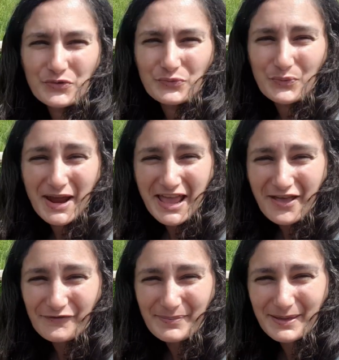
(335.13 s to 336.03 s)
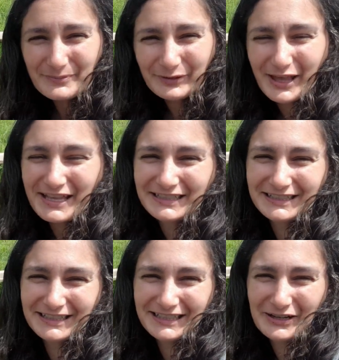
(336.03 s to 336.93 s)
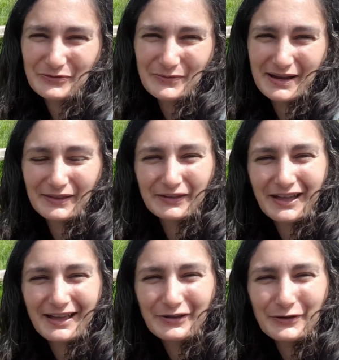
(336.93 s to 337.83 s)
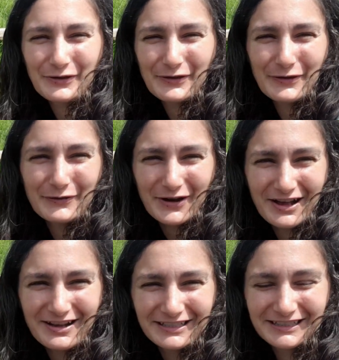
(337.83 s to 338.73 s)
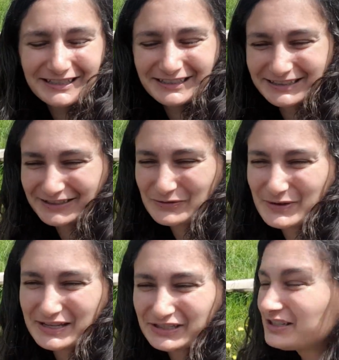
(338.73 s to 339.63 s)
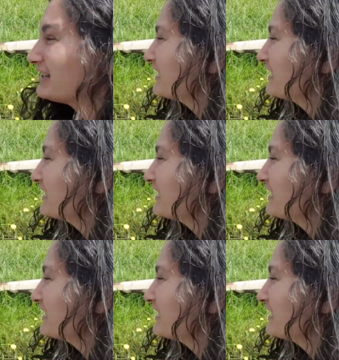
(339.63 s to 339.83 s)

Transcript: We've been blessed with kikuyu grass, which